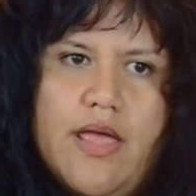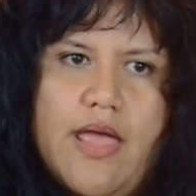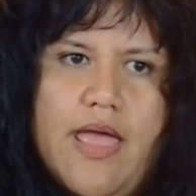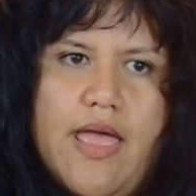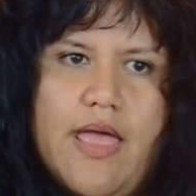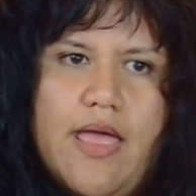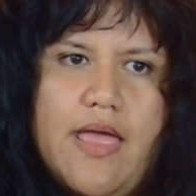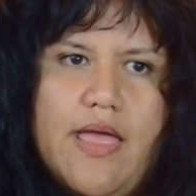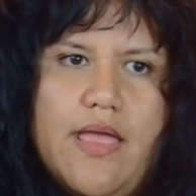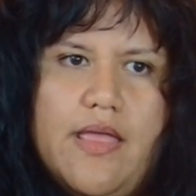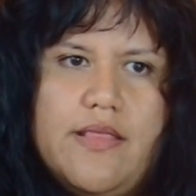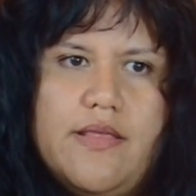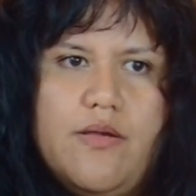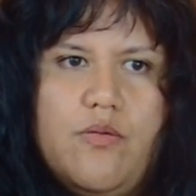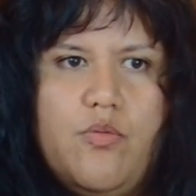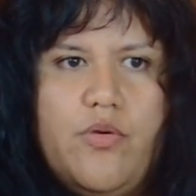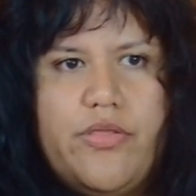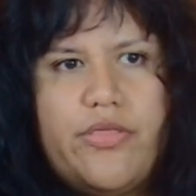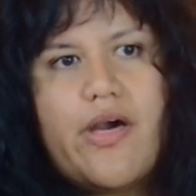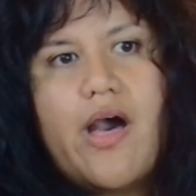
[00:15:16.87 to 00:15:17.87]

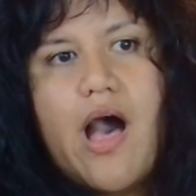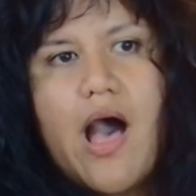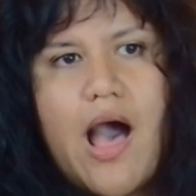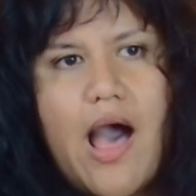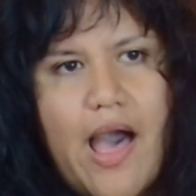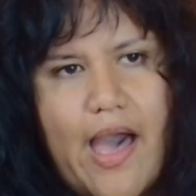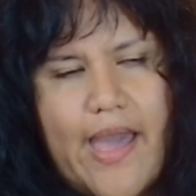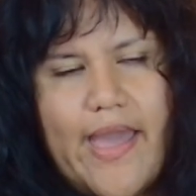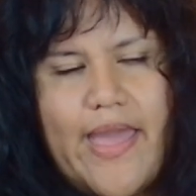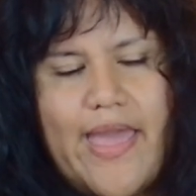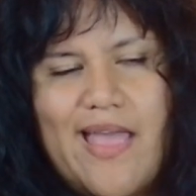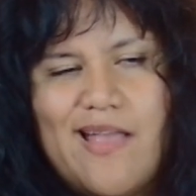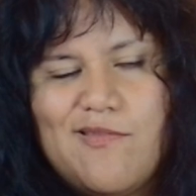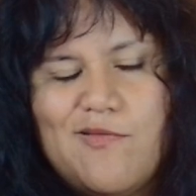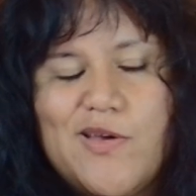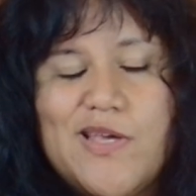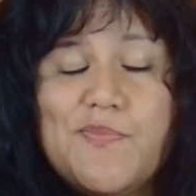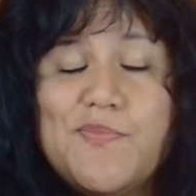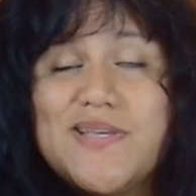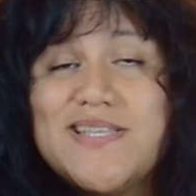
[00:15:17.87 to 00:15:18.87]
And with I,
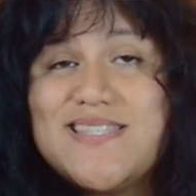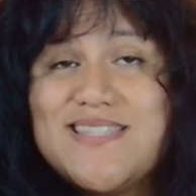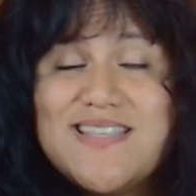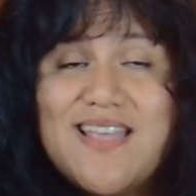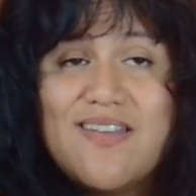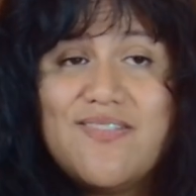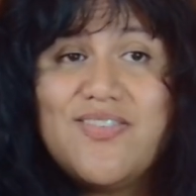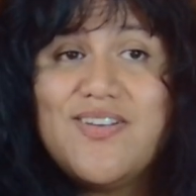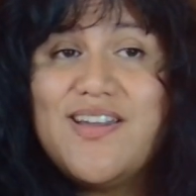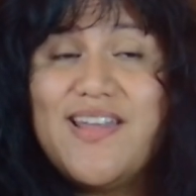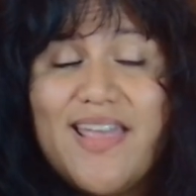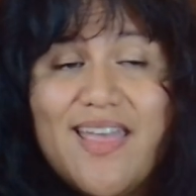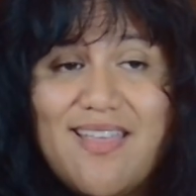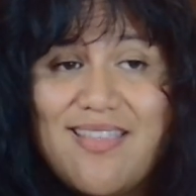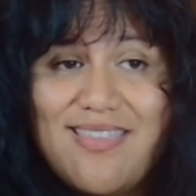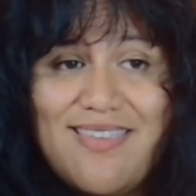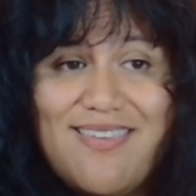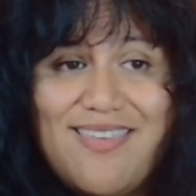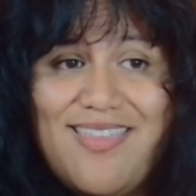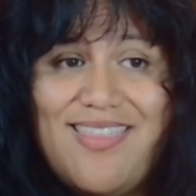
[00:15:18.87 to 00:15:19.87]
and we must not
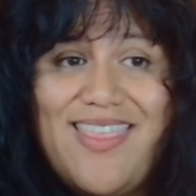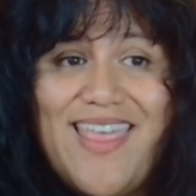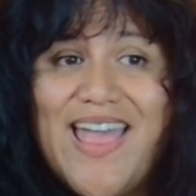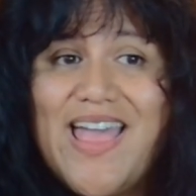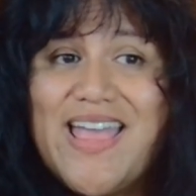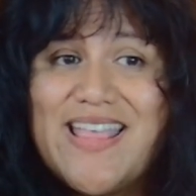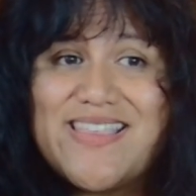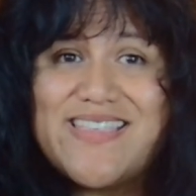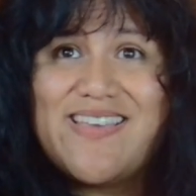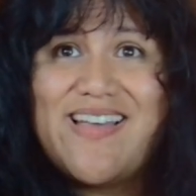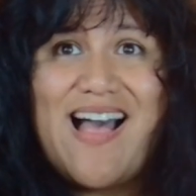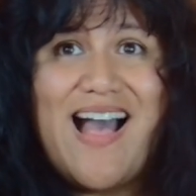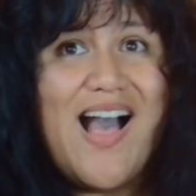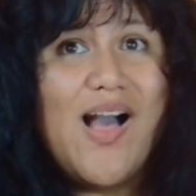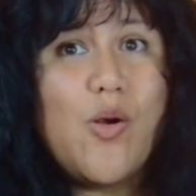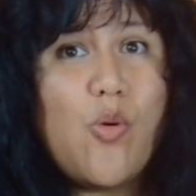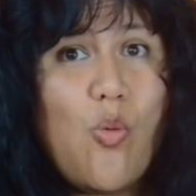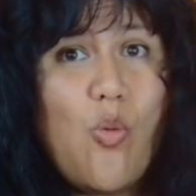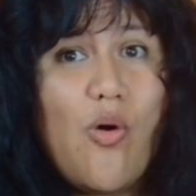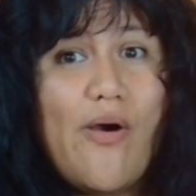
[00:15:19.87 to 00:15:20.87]
forget that
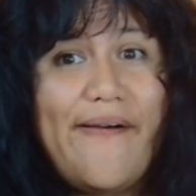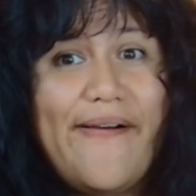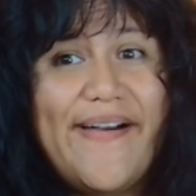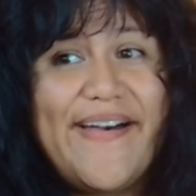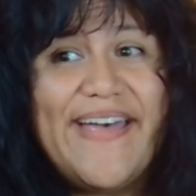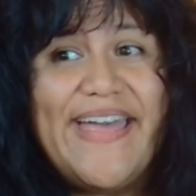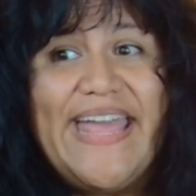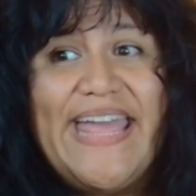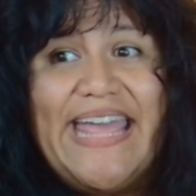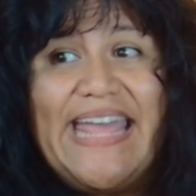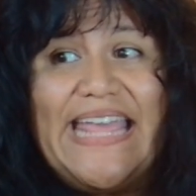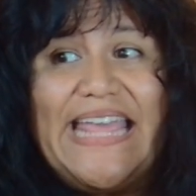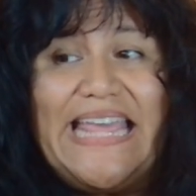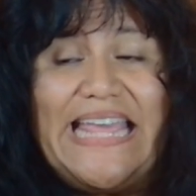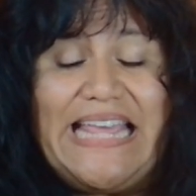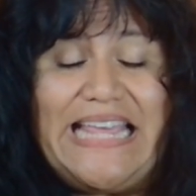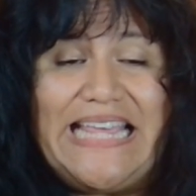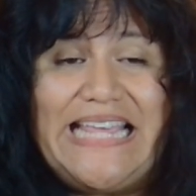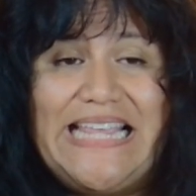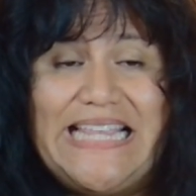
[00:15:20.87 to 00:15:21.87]
Aqua
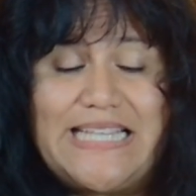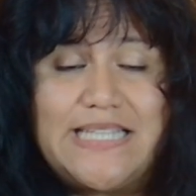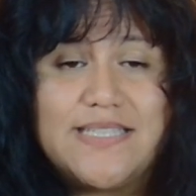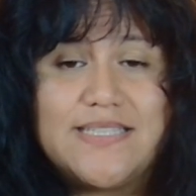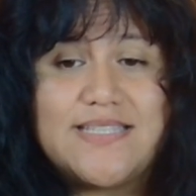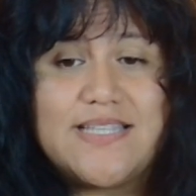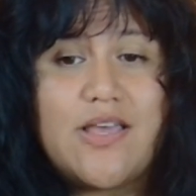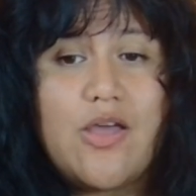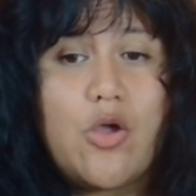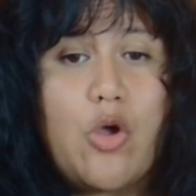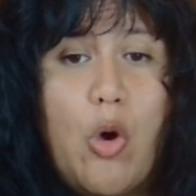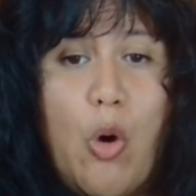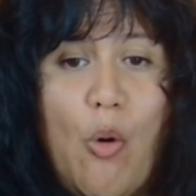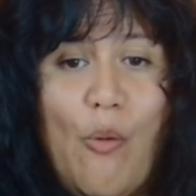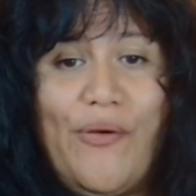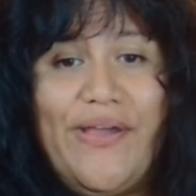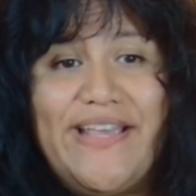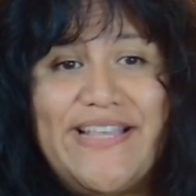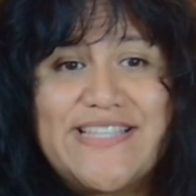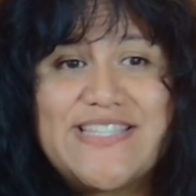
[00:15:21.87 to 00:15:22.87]
is
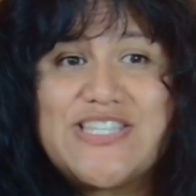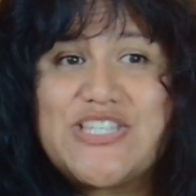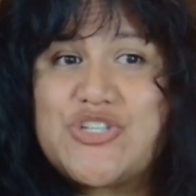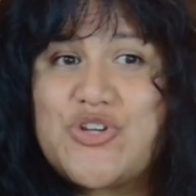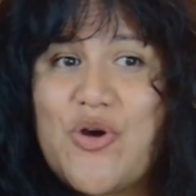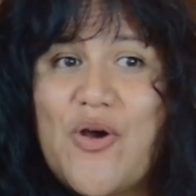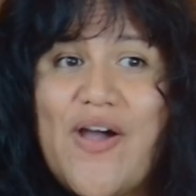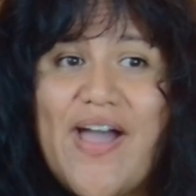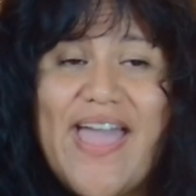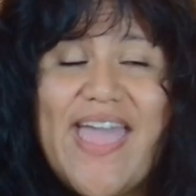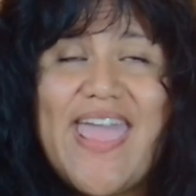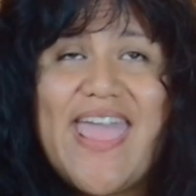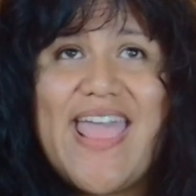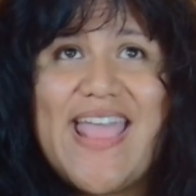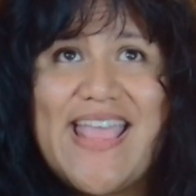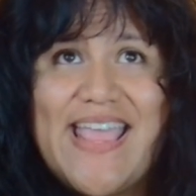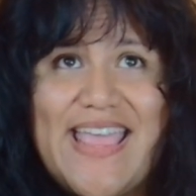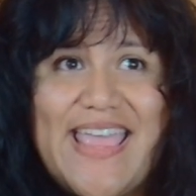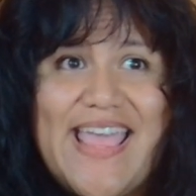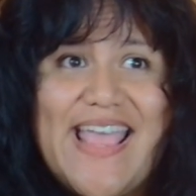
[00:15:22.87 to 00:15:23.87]
going to try
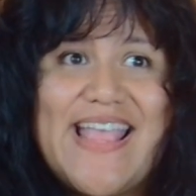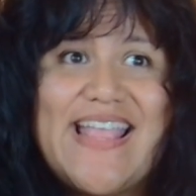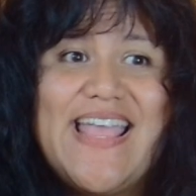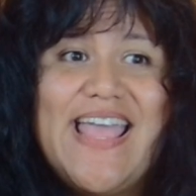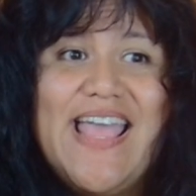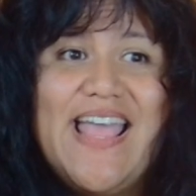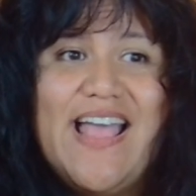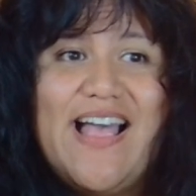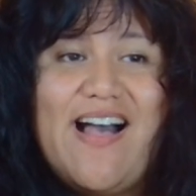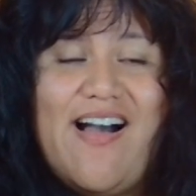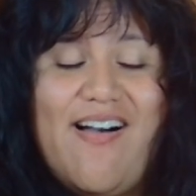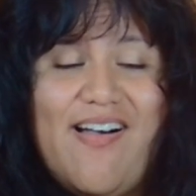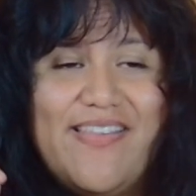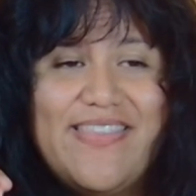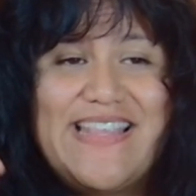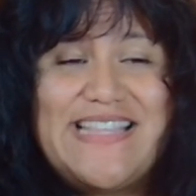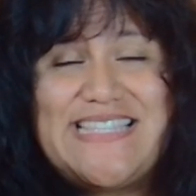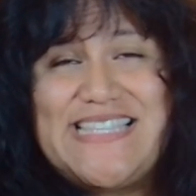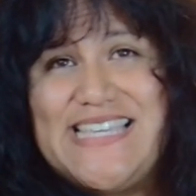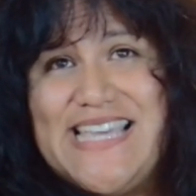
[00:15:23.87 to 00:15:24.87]
and get
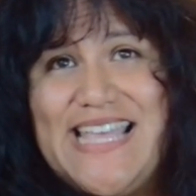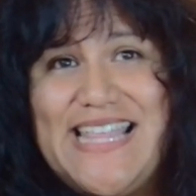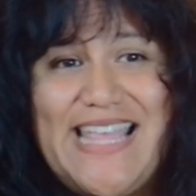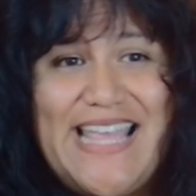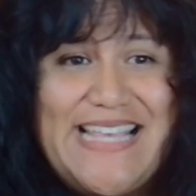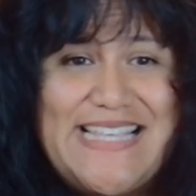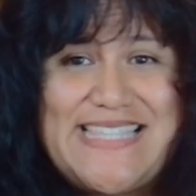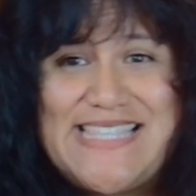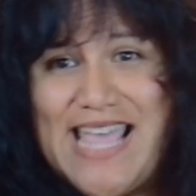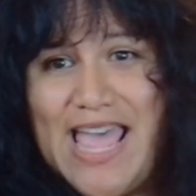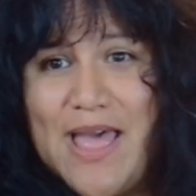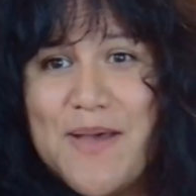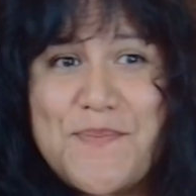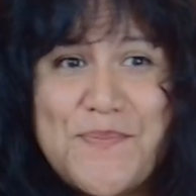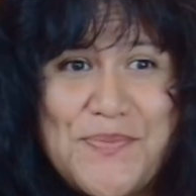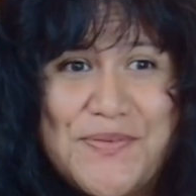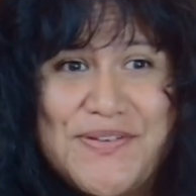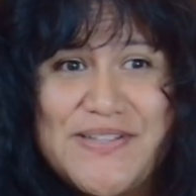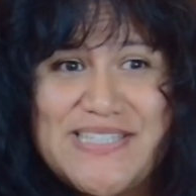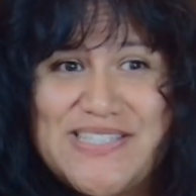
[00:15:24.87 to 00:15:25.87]
all the DNA
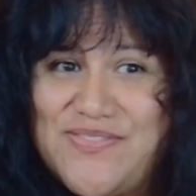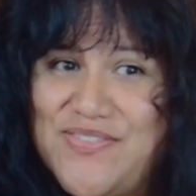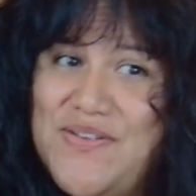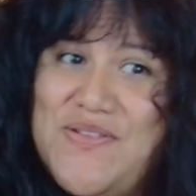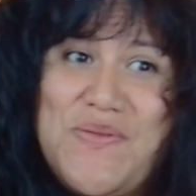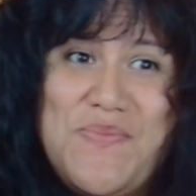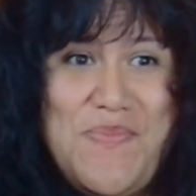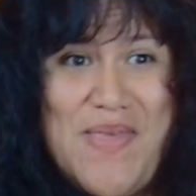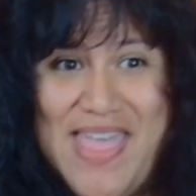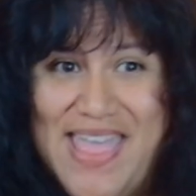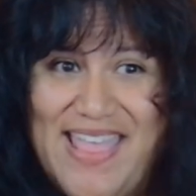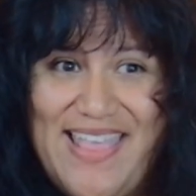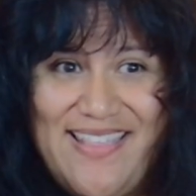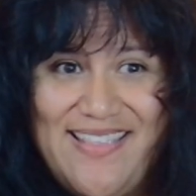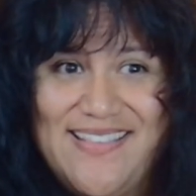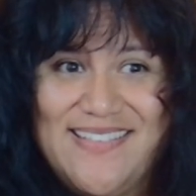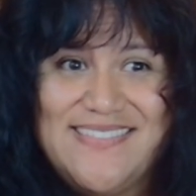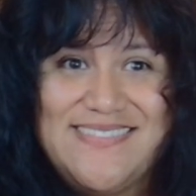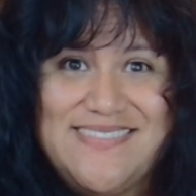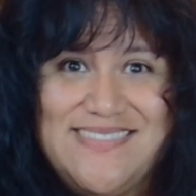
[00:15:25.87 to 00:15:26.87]
samples from the
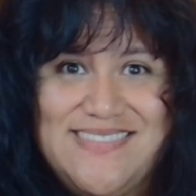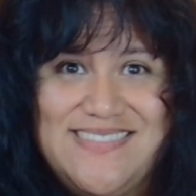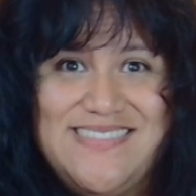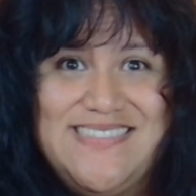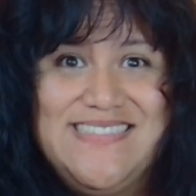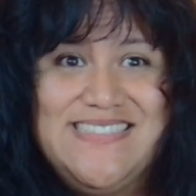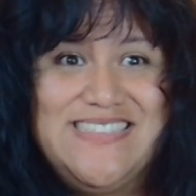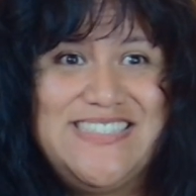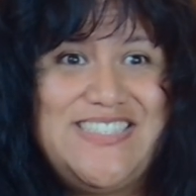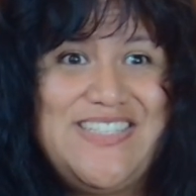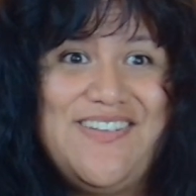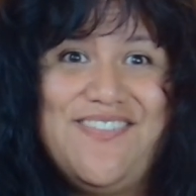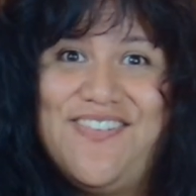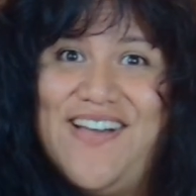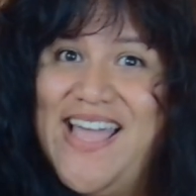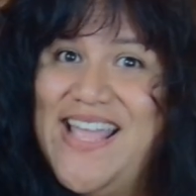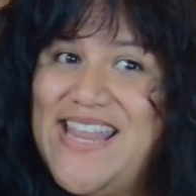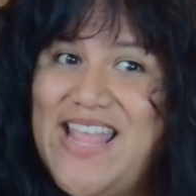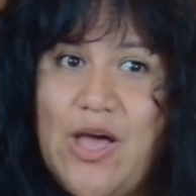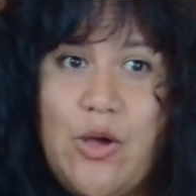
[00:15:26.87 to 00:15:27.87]
men to
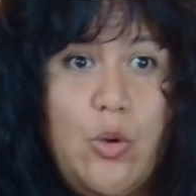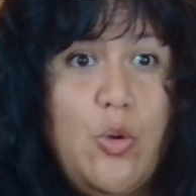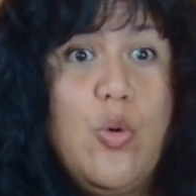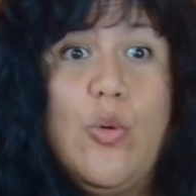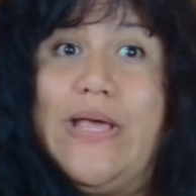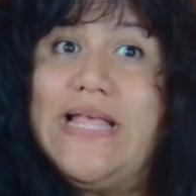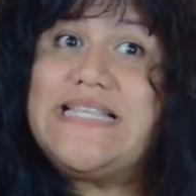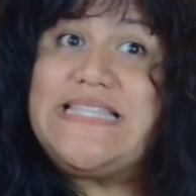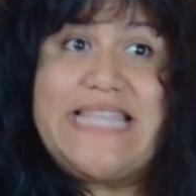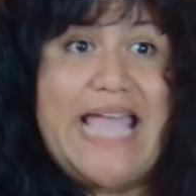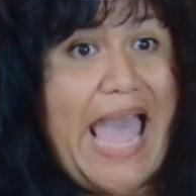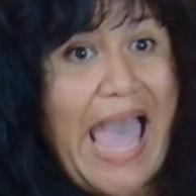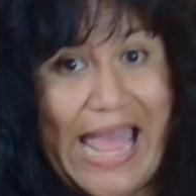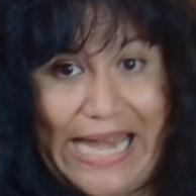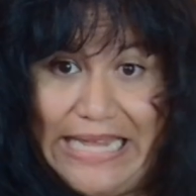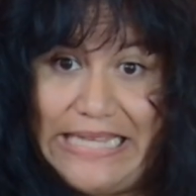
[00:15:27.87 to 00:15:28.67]
find out who his dad